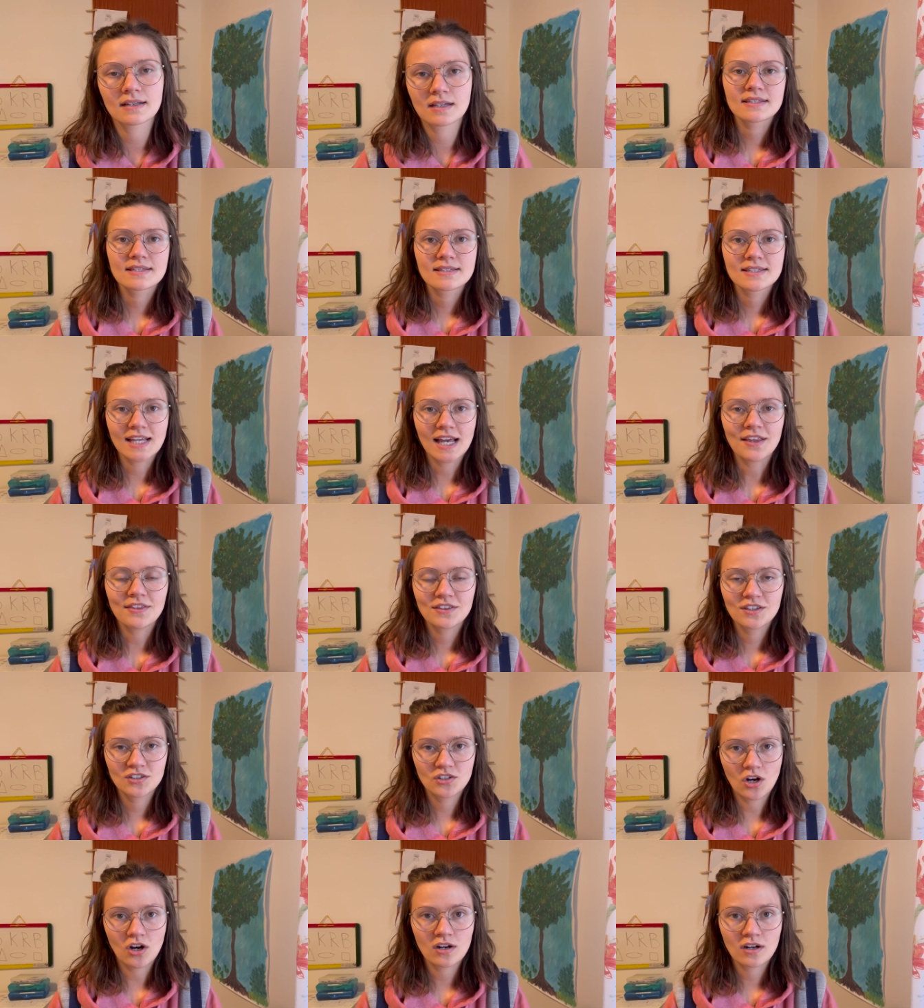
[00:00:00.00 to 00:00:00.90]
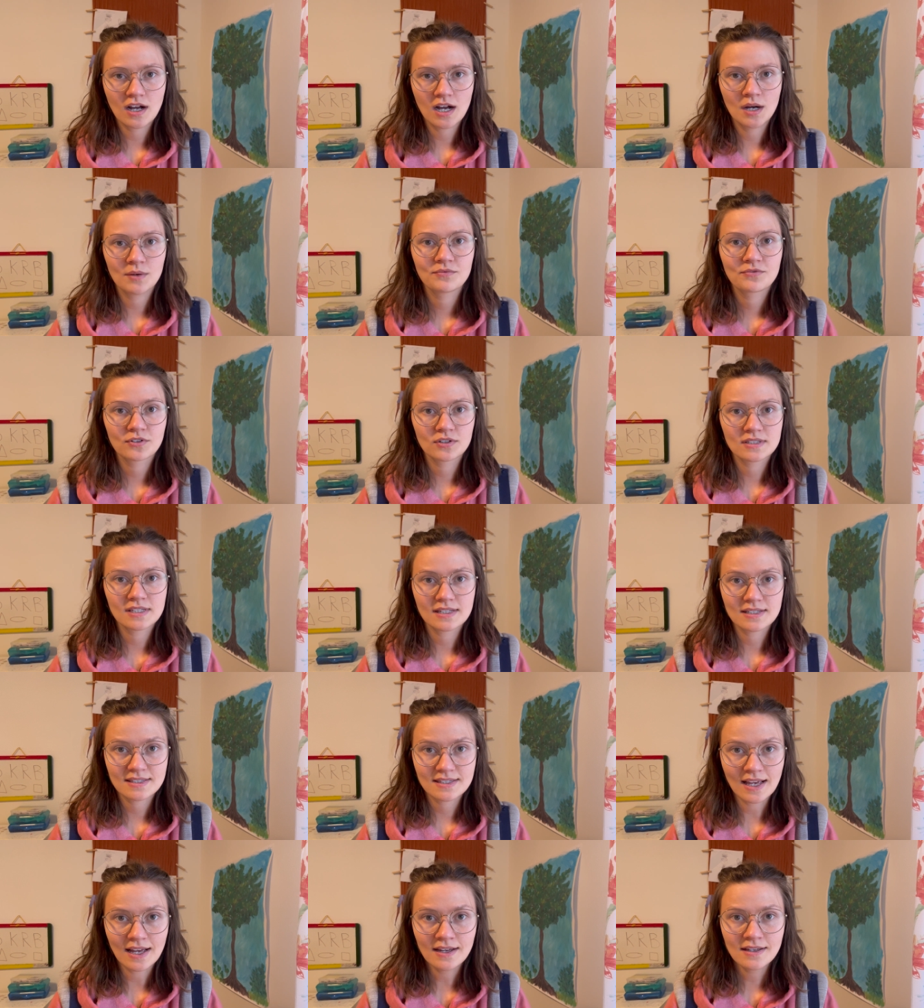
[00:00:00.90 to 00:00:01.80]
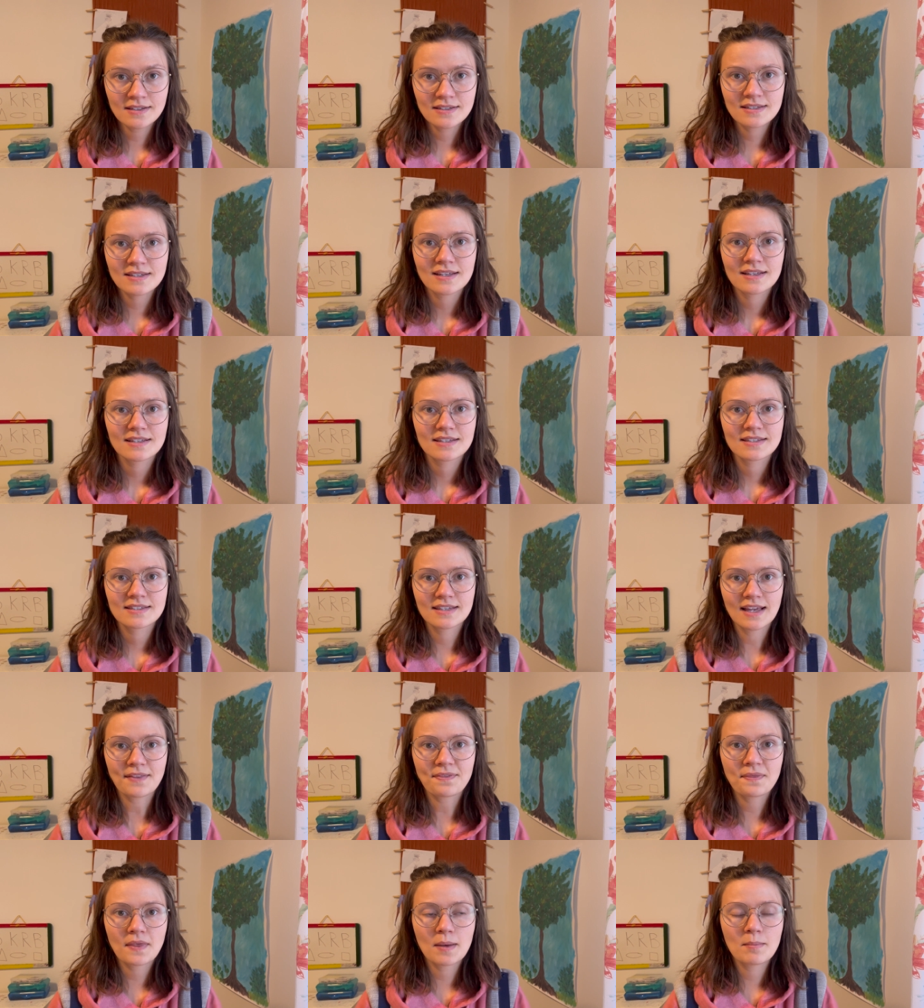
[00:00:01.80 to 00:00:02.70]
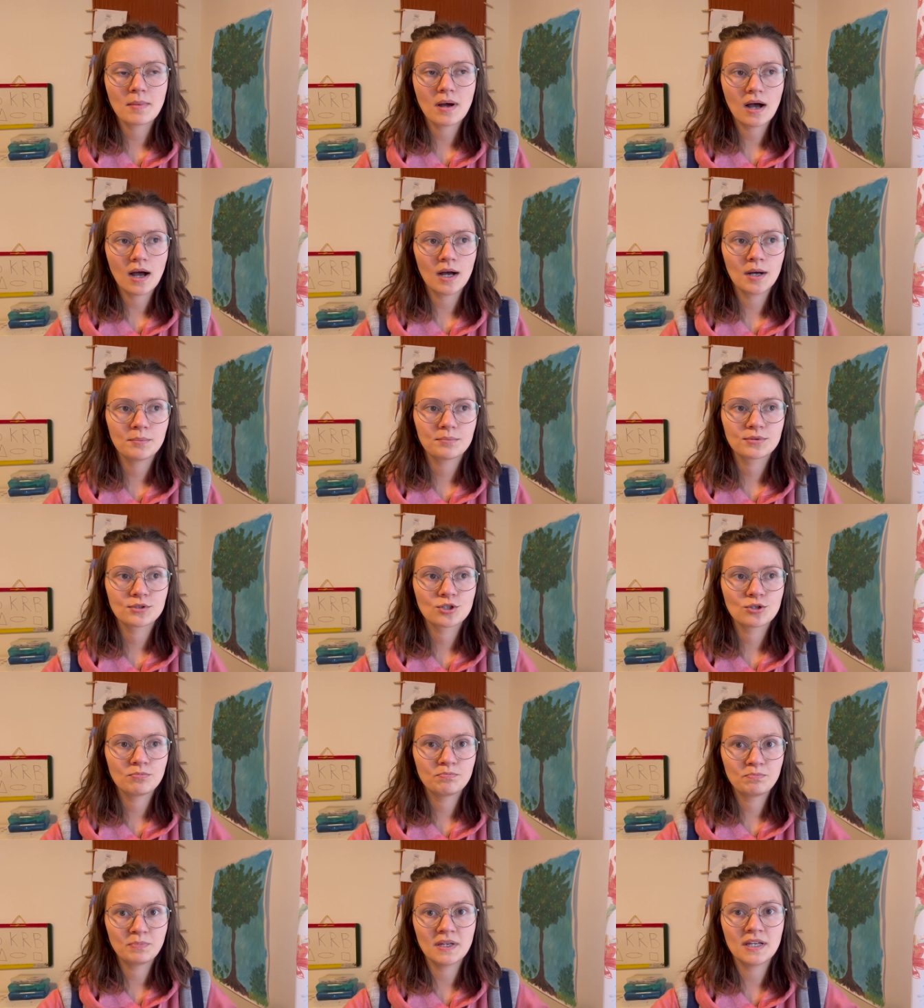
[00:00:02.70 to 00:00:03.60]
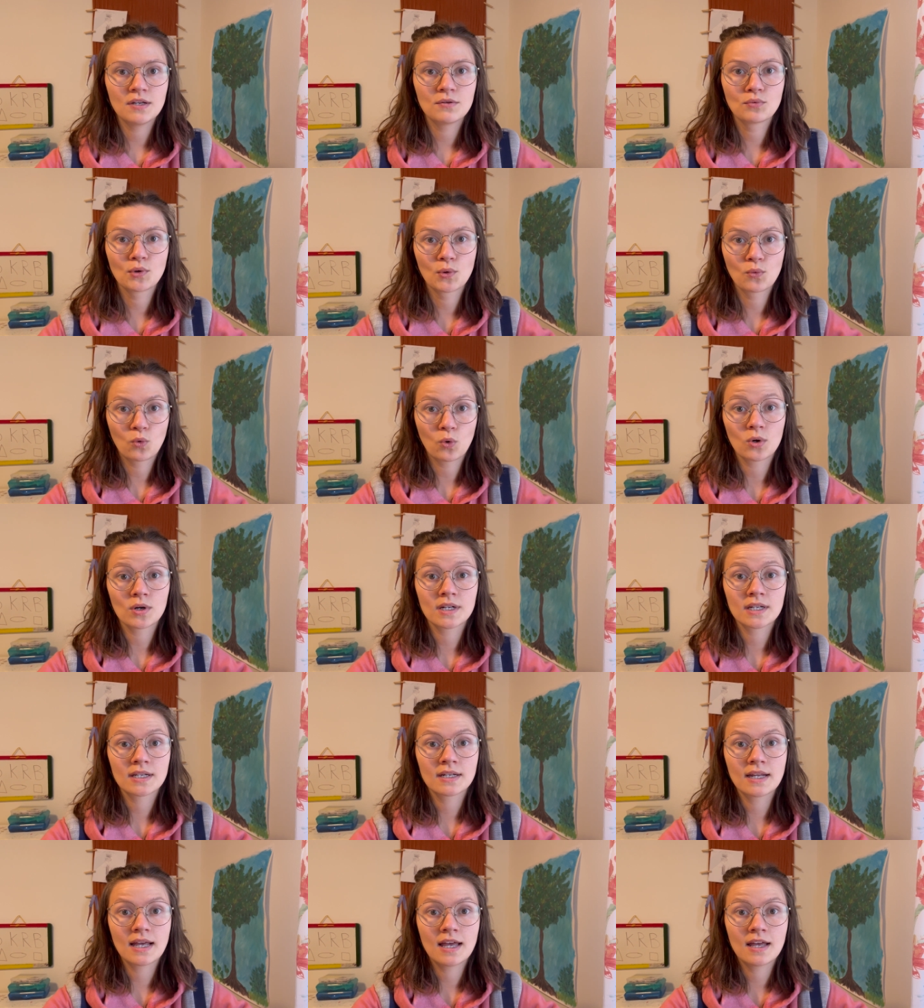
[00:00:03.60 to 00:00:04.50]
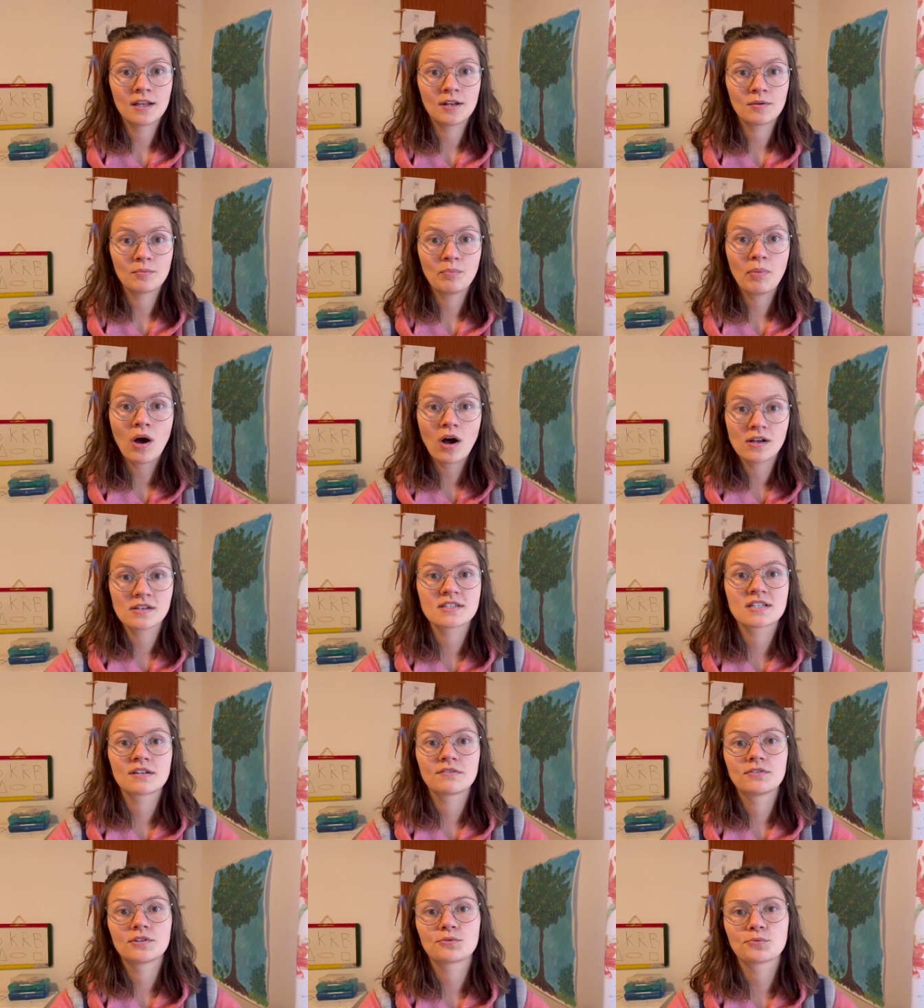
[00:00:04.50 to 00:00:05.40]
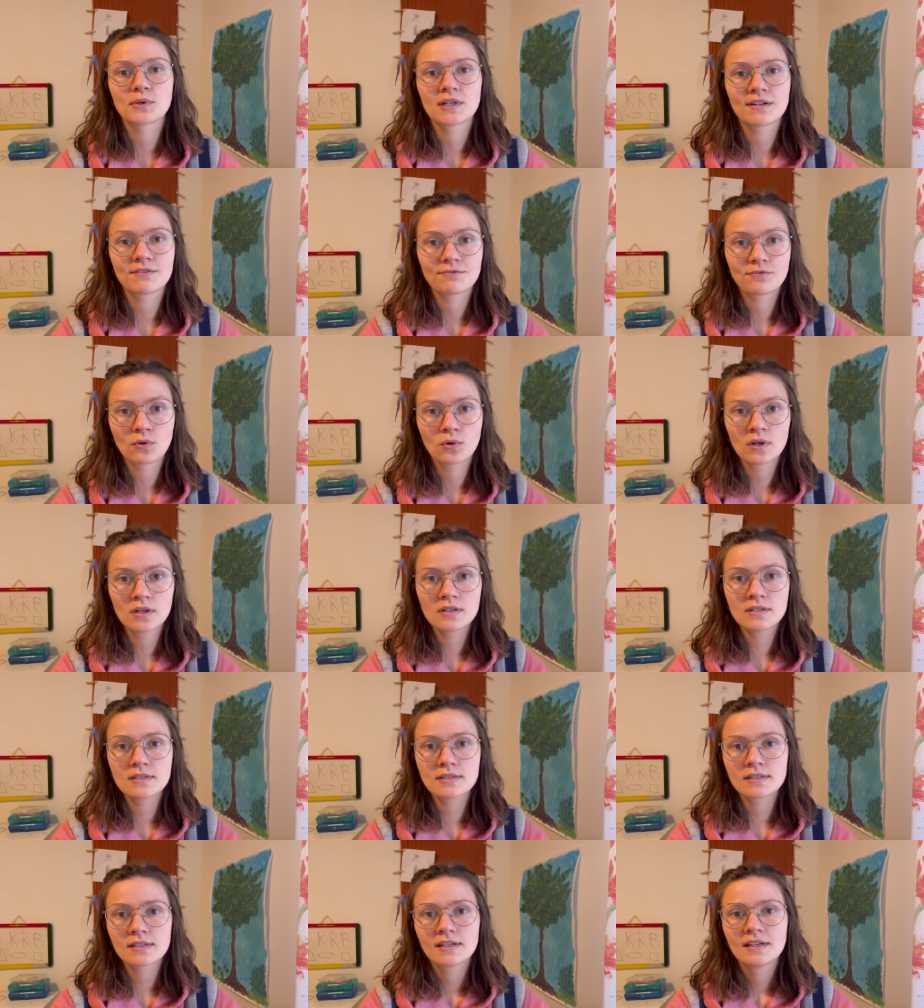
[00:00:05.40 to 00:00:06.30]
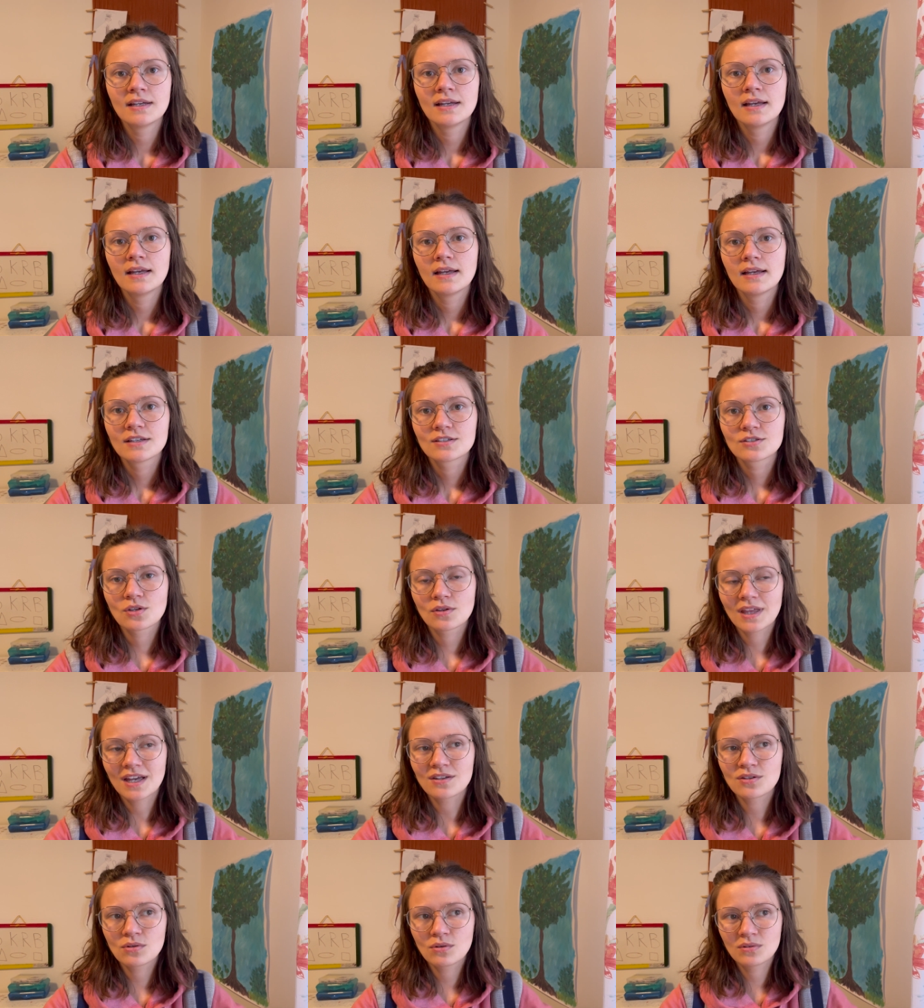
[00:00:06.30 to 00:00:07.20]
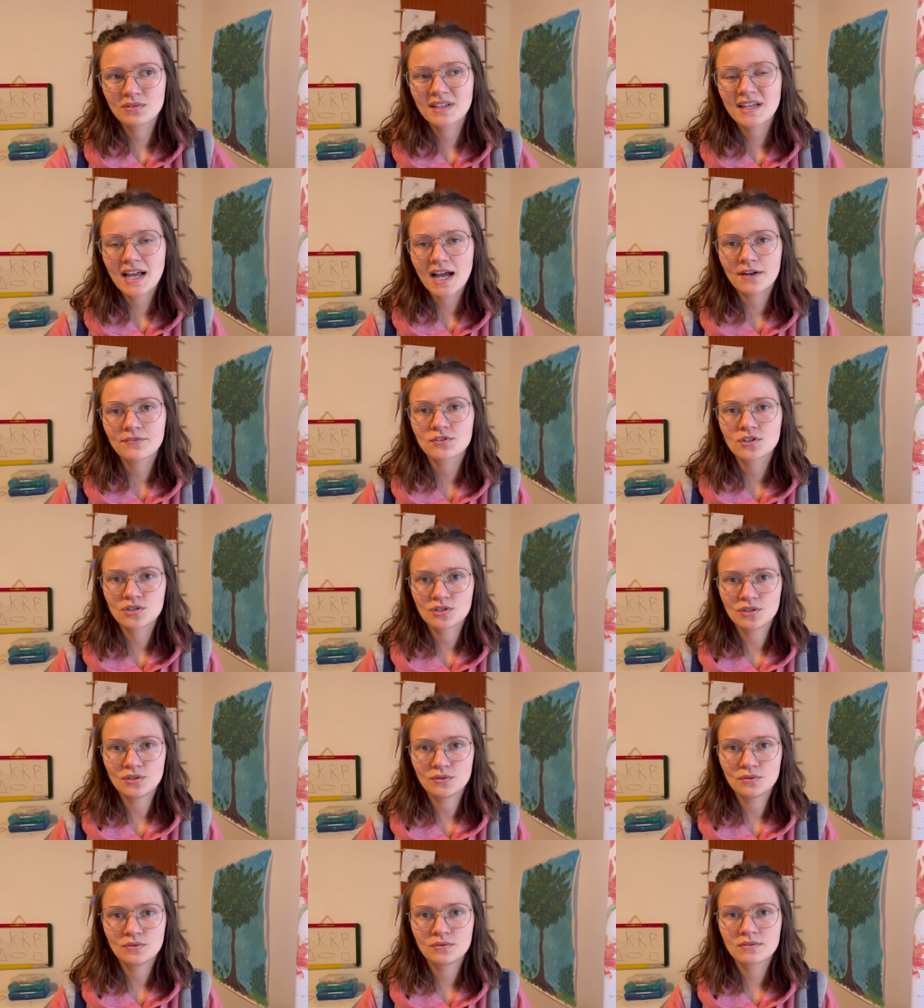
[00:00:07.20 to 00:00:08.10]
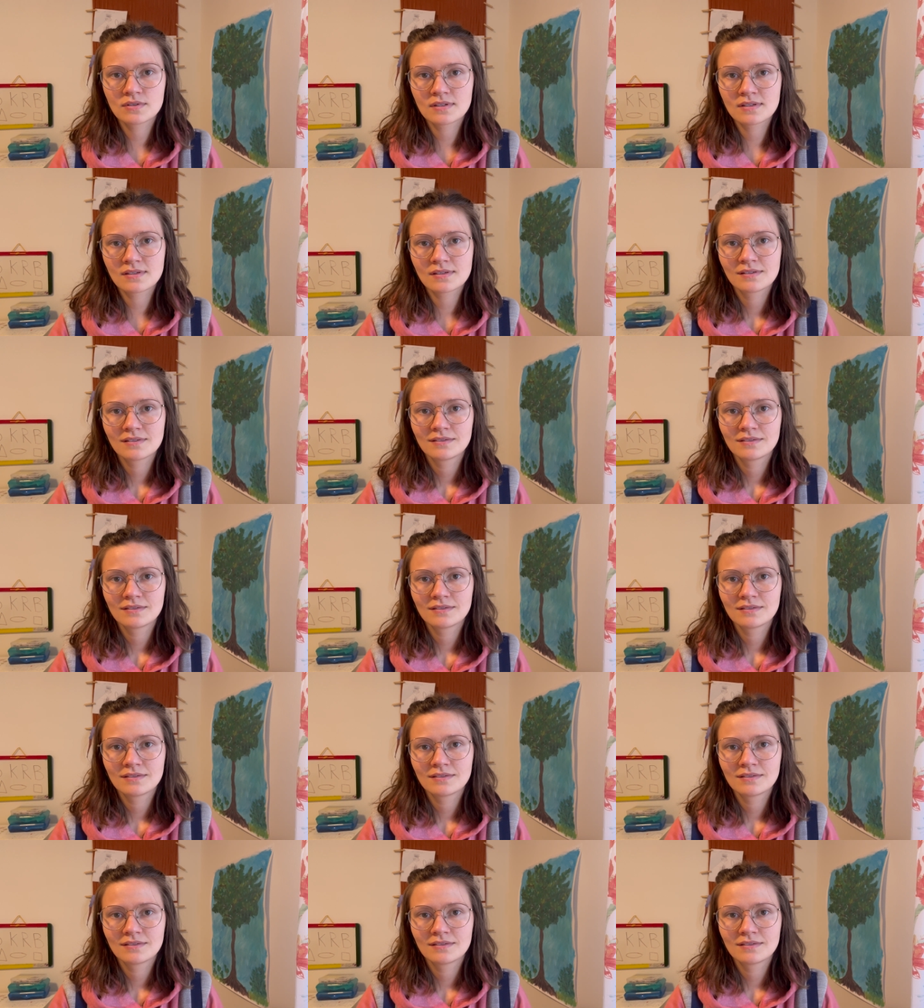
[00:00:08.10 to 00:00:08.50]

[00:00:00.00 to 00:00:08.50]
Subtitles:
Set the dog up for success, set them up to be rewarded and positively reinforced so that you only have to use,